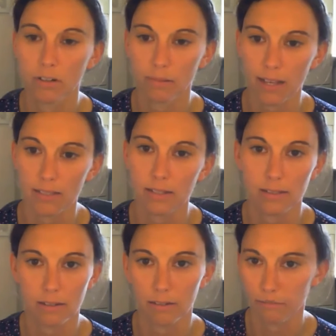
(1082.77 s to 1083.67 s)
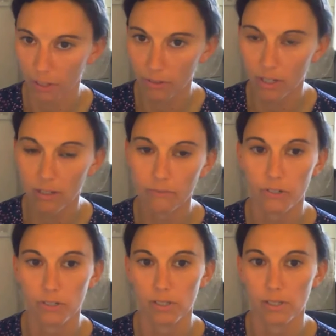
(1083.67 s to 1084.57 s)
of plastics that are floating
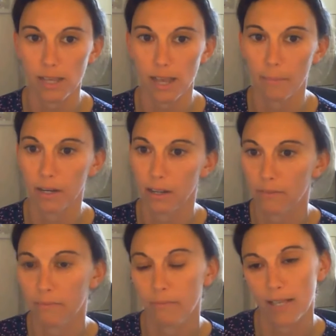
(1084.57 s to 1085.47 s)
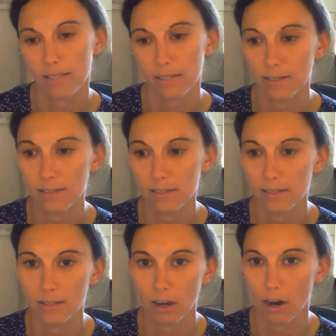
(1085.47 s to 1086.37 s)
versus how many plastics
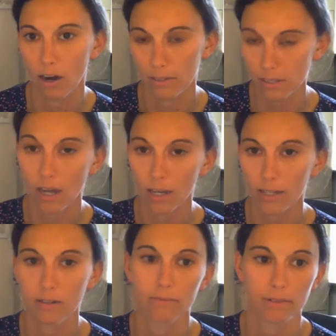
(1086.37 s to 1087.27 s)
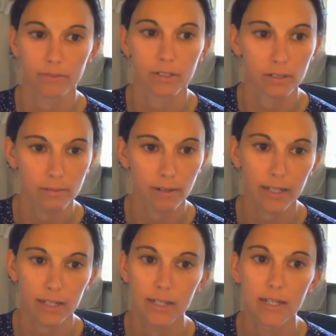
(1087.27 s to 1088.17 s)
are sunk in a river
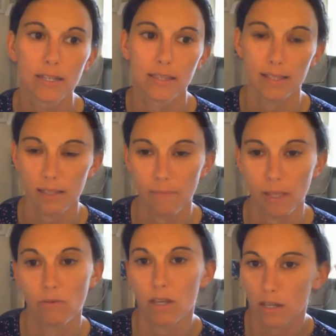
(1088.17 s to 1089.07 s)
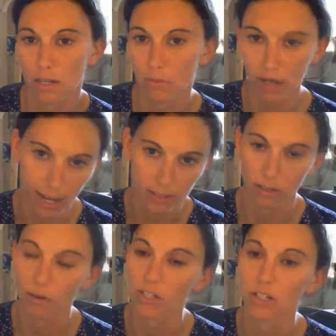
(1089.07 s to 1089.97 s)
right that's something we can we can ask a
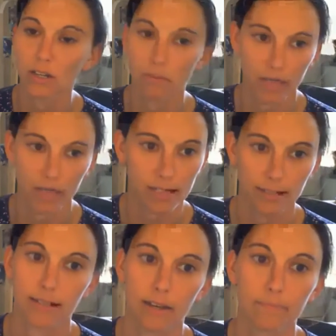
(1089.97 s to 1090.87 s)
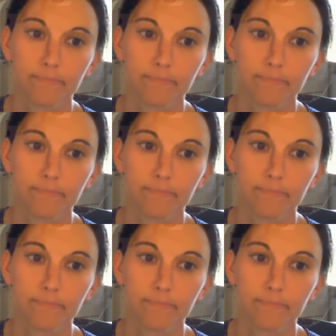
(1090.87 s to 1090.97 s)
question and we can test that